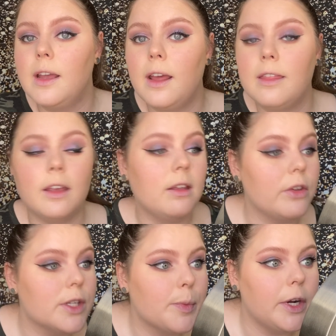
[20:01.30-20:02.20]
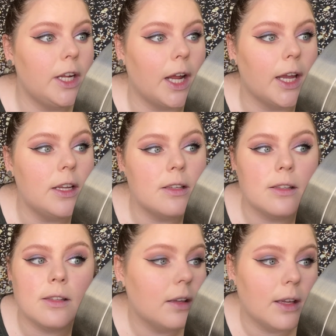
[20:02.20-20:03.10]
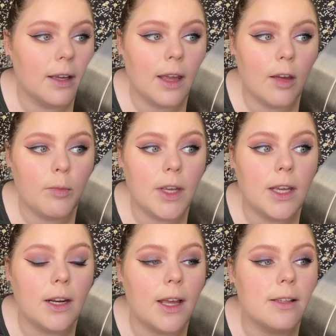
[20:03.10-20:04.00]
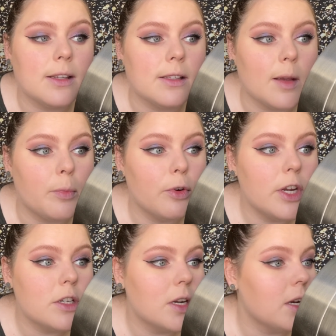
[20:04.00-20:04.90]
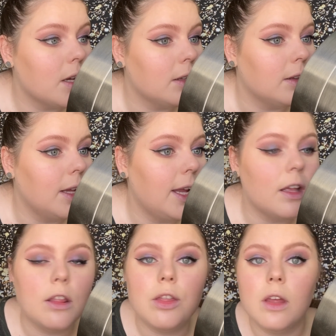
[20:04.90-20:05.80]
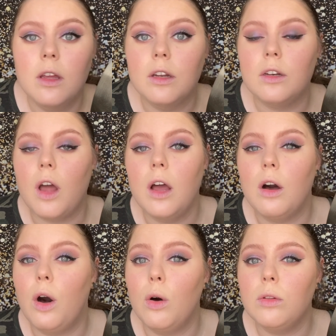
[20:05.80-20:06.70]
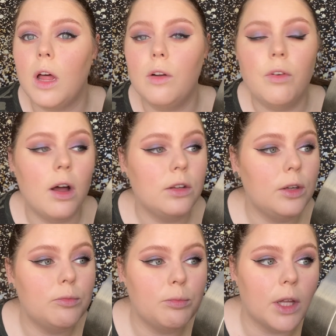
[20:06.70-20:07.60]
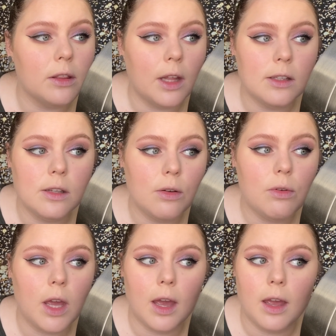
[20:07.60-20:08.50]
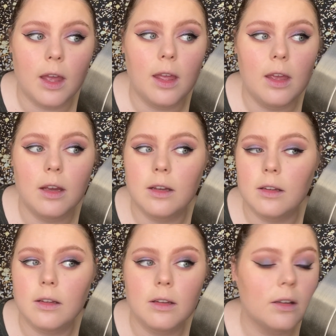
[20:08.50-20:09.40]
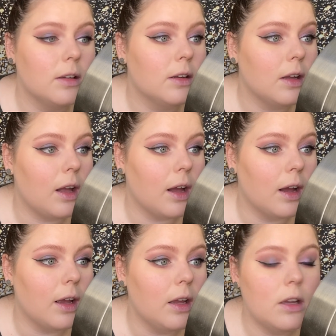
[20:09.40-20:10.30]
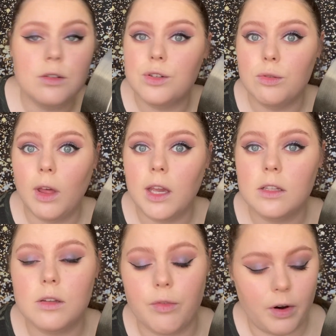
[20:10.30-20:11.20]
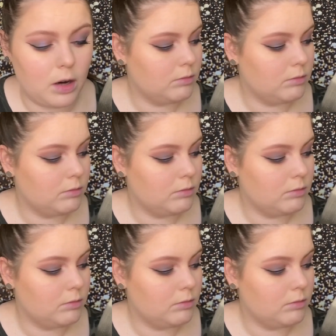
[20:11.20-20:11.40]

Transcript: I think it looks pretty nice. It gave me nice separation and length. Not a whole lot of volume, but that's okay. I do like it so far.